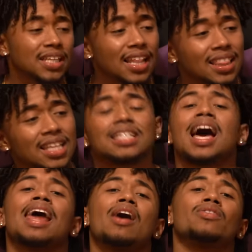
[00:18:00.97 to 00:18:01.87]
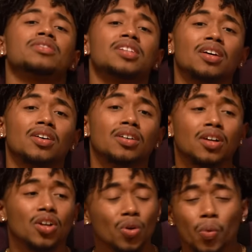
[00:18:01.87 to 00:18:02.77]
I'm saying, this got out to
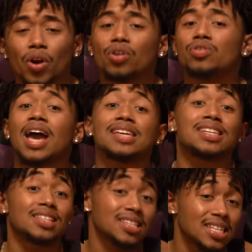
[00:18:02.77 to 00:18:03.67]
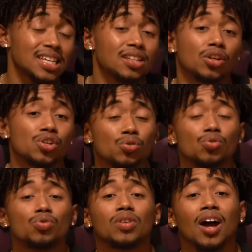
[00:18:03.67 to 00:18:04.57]
the world. You guys get to see the
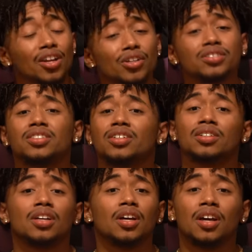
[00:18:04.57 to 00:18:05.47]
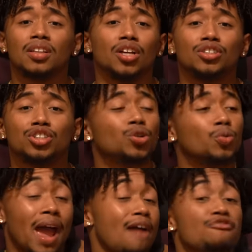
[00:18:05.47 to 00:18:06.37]
true colors, the the
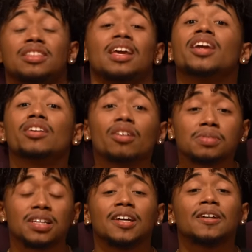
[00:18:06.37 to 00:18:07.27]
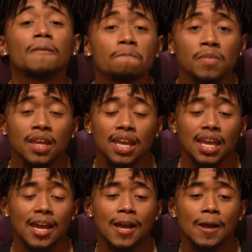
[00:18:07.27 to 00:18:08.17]
true everything, you know what I'm saying?
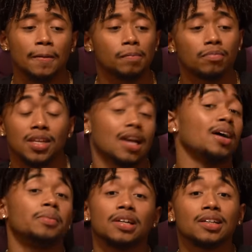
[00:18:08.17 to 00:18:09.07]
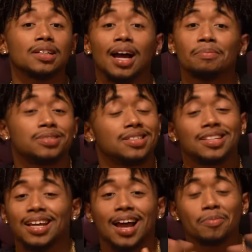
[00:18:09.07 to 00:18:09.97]
And yeah, man, I,
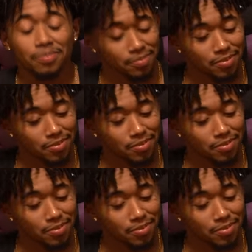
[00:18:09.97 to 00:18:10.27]
shit, I'm,